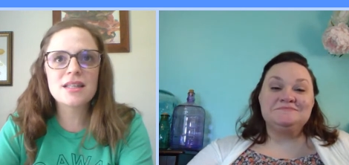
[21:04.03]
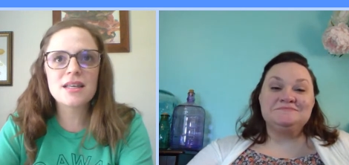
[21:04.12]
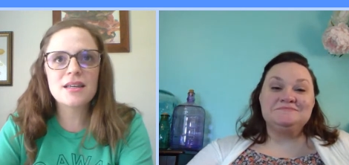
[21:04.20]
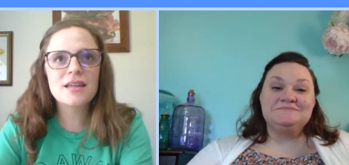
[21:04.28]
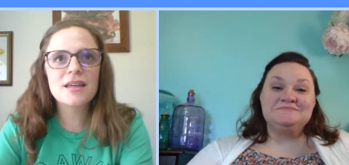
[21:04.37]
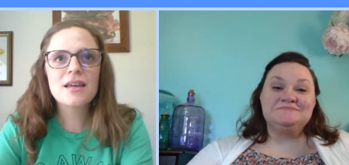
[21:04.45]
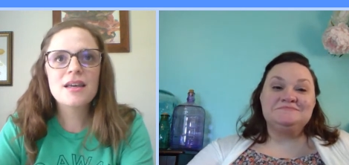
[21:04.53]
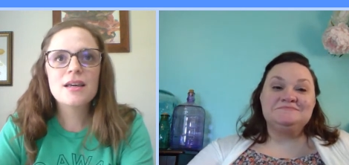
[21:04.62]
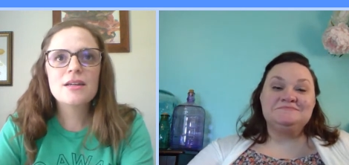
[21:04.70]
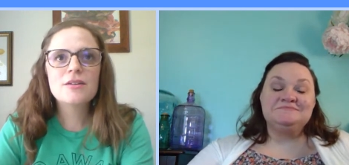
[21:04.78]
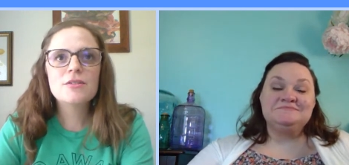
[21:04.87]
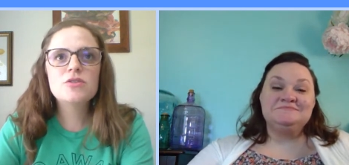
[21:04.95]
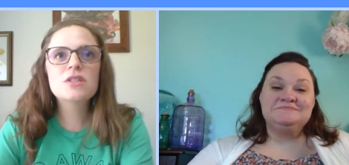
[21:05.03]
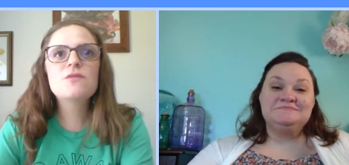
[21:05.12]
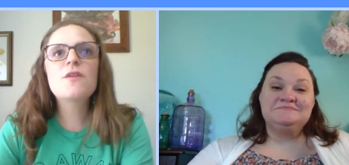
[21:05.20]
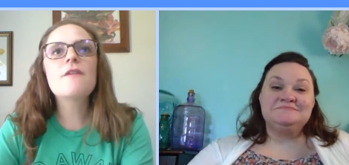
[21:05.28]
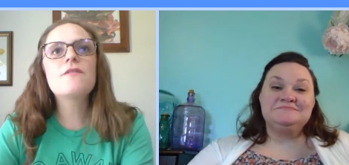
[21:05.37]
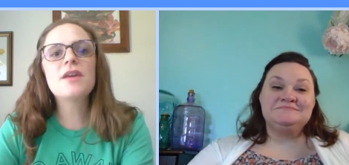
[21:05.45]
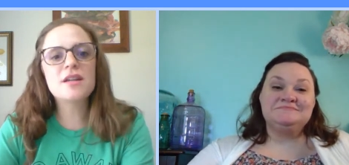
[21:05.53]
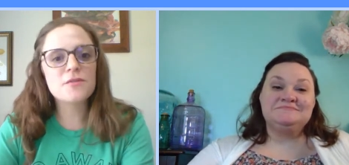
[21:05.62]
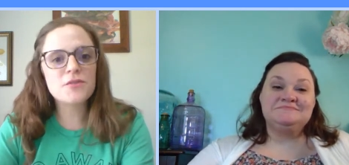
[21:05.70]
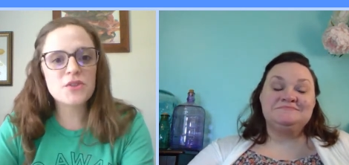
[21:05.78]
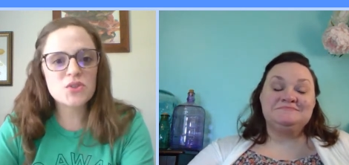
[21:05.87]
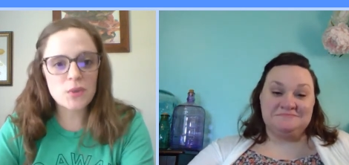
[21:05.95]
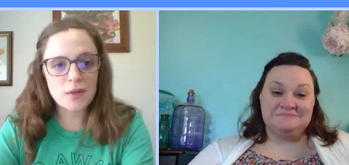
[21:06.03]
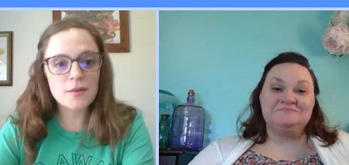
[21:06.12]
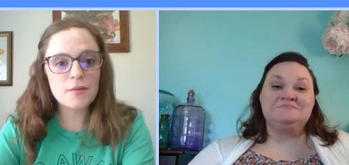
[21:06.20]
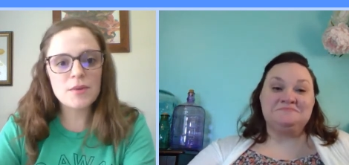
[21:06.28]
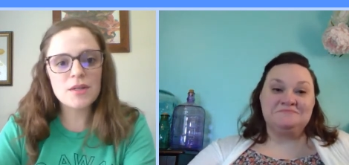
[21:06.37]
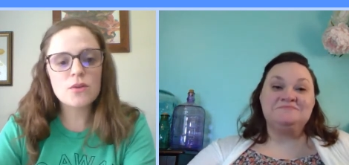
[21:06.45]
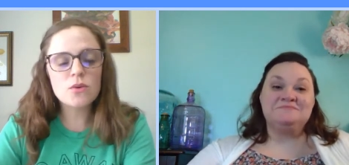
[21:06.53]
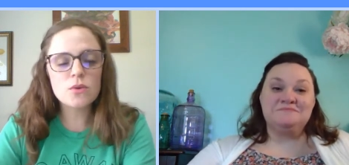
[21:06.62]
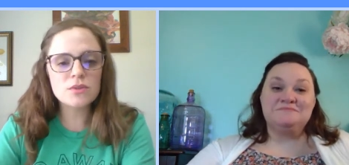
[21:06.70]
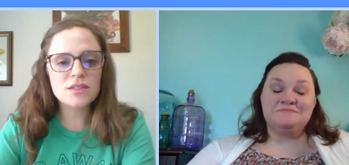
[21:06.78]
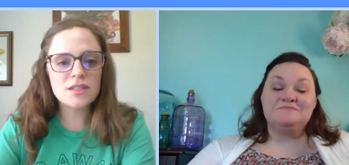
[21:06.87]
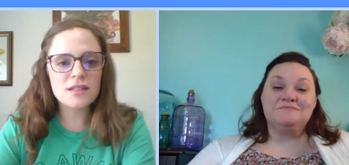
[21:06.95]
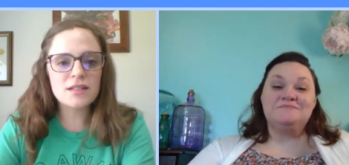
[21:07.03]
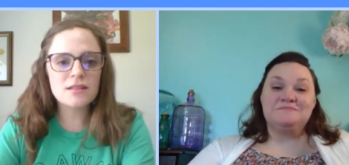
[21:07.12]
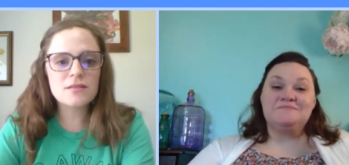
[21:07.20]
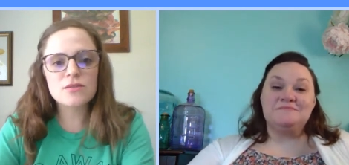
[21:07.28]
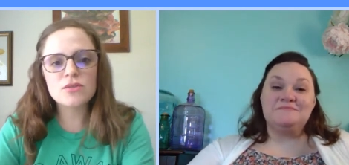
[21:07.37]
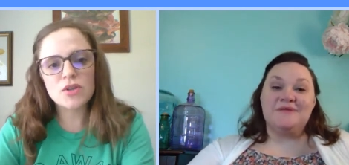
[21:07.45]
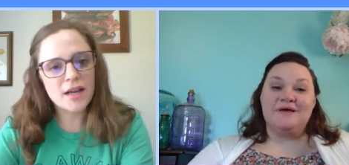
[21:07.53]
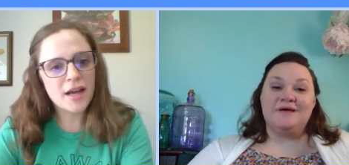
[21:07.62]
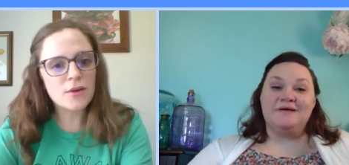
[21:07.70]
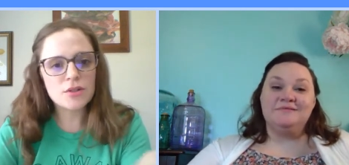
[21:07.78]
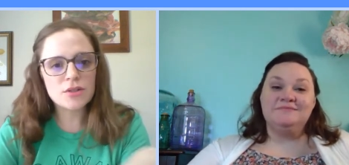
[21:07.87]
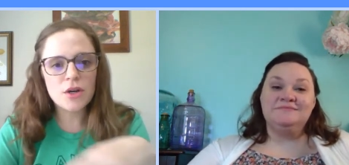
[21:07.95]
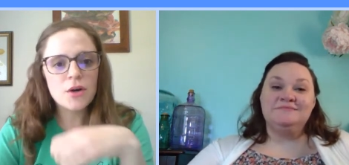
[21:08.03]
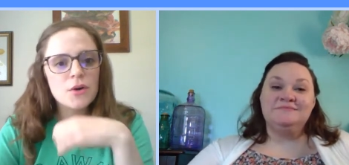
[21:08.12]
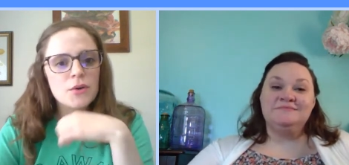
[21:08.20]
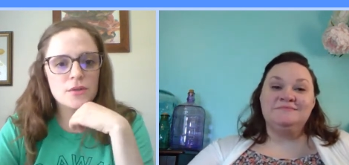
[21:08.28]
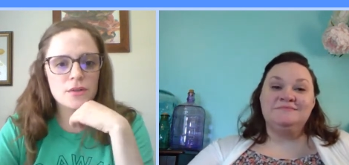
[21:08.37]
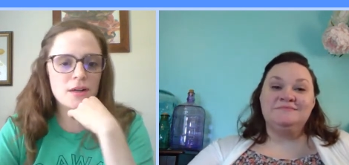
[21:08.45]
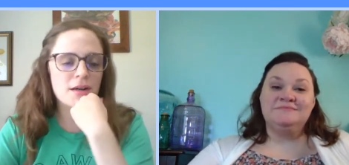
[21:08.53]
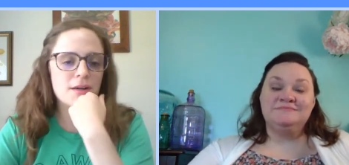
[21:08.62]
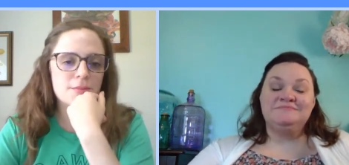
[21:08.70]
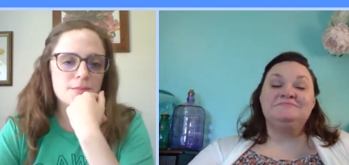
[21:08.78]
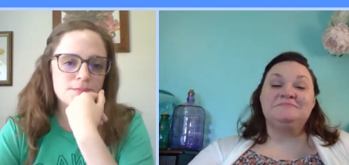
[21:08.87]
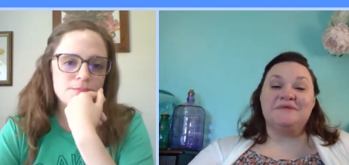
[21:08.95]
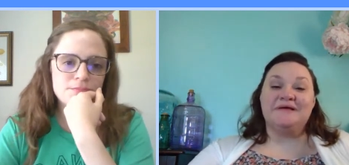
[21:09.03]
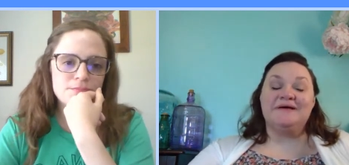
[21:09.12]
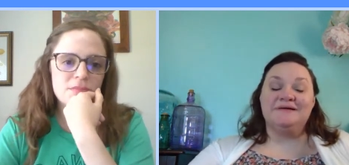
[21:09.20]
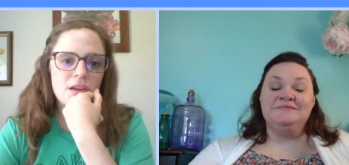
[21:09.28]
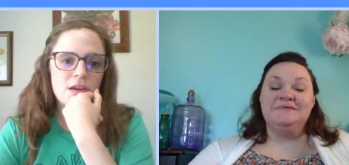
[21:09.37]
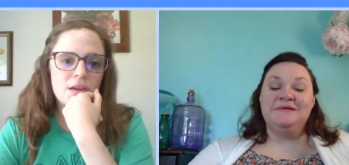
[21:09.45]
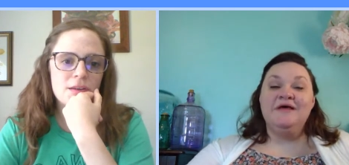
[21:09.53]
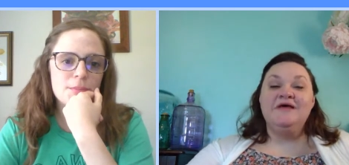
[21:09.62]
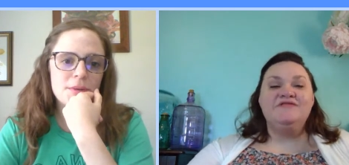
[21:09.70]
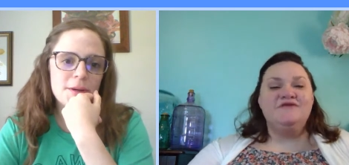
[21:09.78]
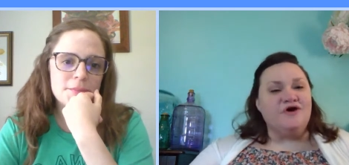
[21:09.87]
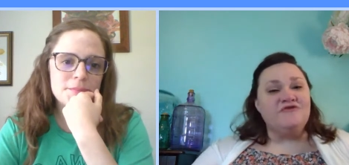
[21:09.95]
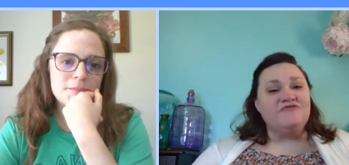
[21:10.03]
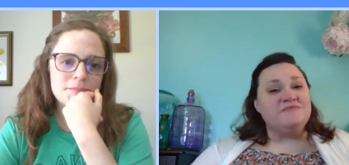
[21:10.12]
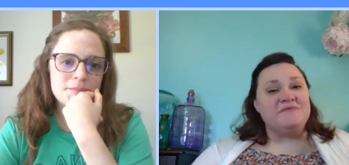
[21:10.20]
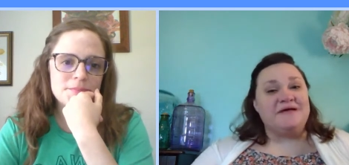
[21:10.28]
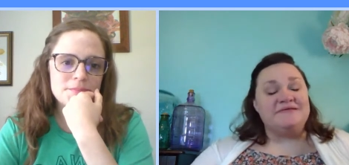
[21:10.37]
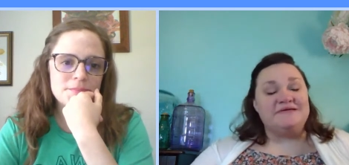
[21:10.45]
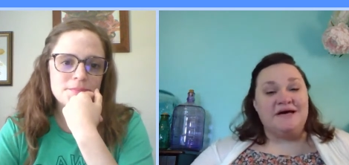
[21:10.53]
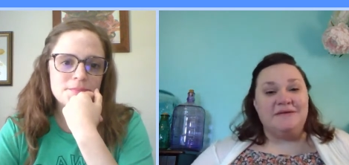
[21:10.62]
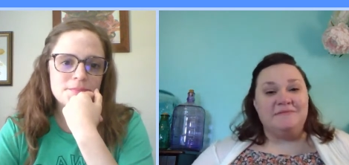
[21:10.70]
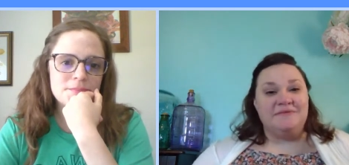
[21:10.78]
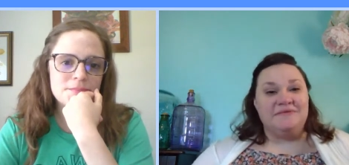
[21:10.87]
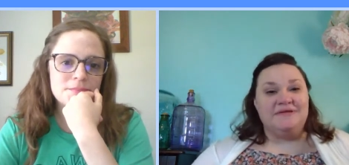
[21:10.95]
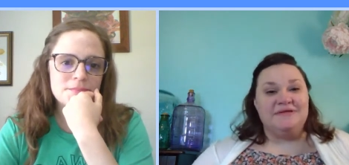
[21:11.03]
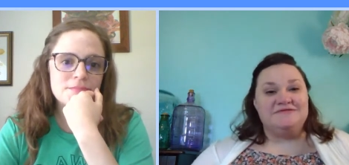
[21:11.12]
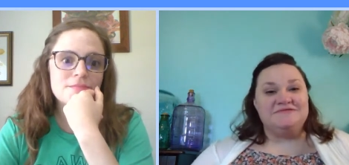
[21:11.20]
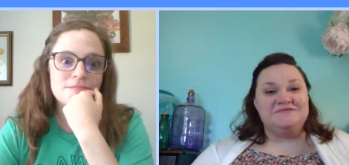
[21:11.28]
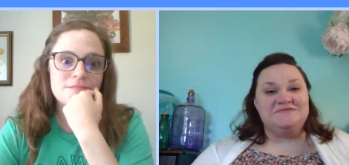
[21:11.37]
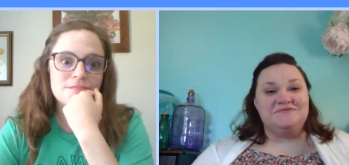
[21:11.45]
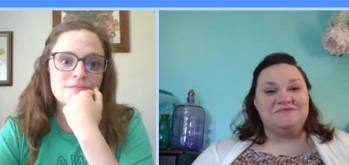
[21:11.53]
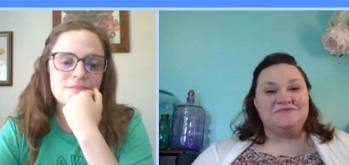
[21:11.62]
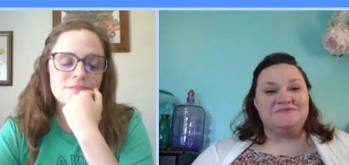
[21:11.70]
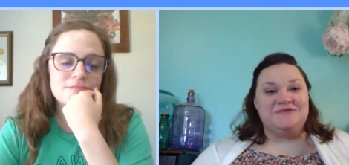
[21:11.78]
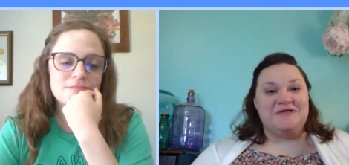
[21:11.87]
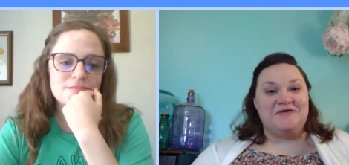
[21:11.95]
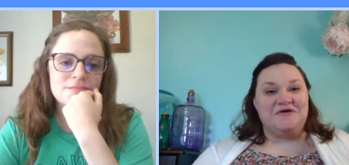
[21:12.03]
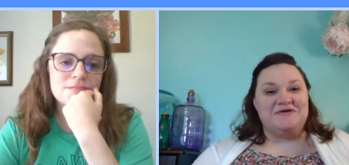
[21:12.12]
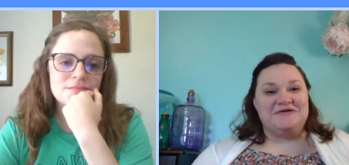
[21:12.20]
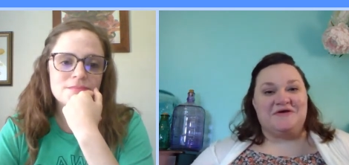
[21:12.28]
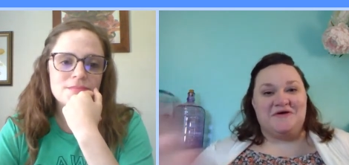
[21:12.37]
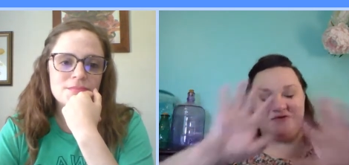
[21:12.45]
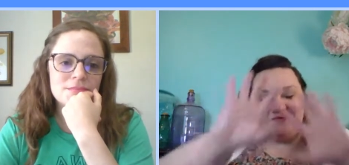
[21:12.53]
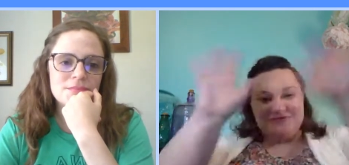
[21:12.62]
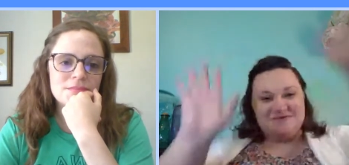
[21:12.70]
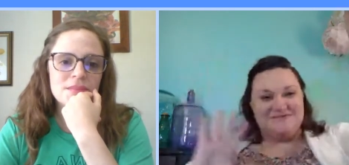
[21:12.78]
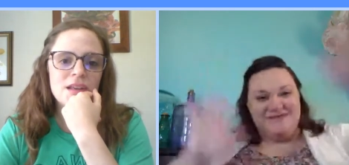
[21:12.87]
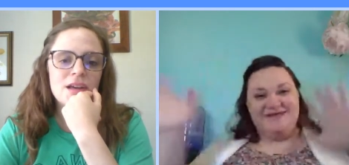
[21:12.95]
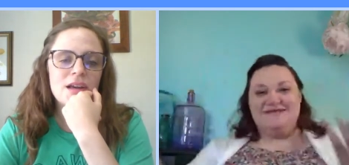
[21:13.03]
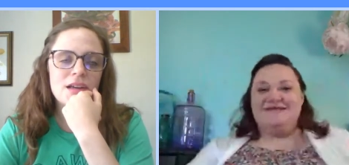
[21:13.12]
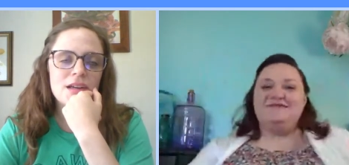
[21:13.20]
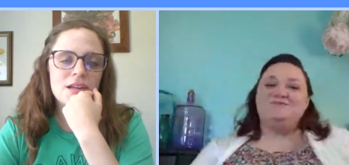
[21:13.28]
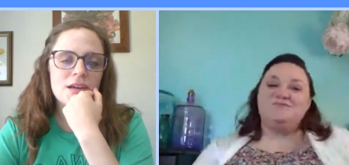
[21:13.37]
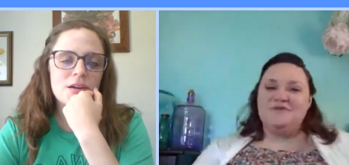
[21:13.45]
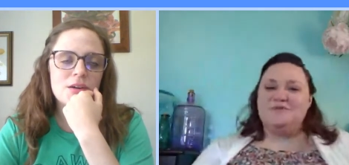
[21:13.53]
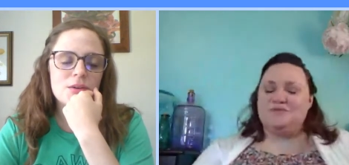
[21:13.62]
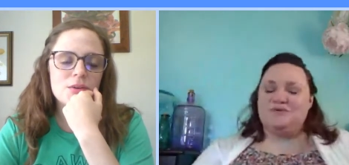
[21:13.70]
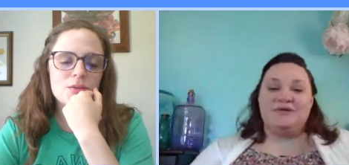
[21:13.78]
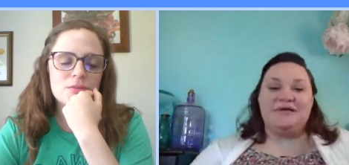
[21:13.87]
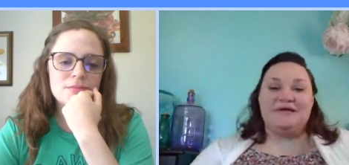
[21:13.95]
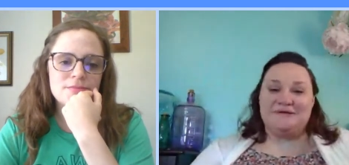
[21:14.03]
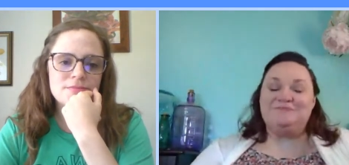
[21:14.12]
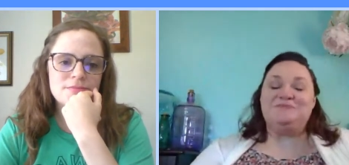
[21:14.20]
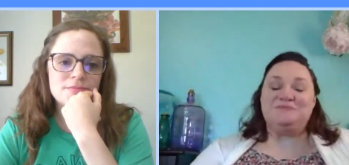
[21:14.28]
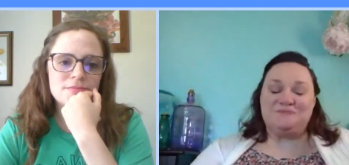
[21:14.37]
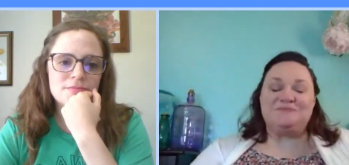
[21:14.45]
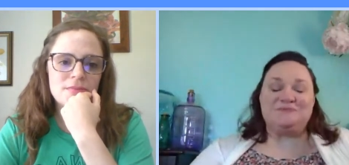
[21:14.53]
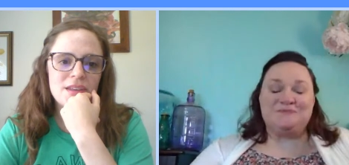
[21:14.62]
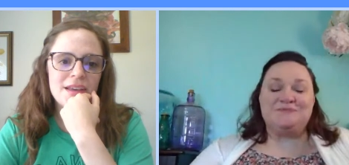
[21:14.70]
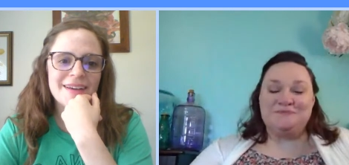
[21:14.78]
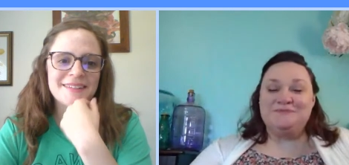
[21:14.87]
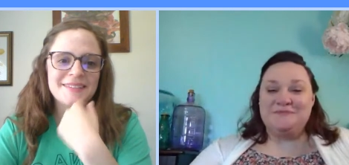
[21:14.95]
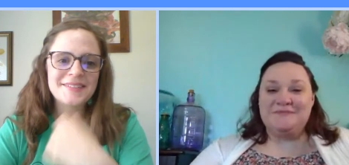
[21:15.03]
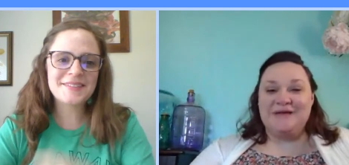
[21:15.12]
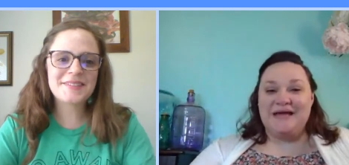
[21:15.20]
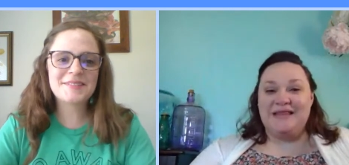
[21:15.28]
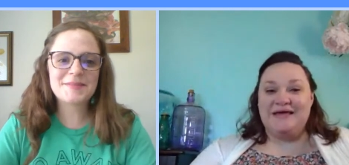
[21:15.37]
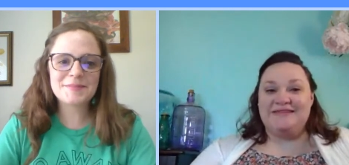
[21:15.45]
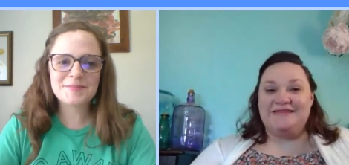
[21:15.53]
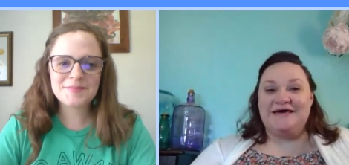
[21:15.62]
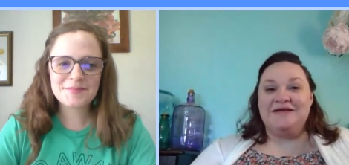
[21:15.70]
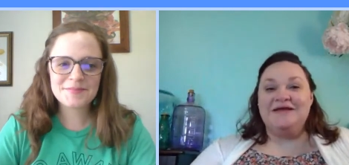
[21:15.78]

Speaker 1: like, just for a fan of the story, would be cool to look at or to own. Um, the
Speaker 2: art from that time is Art Deco's. It, I know. Yes. Like that.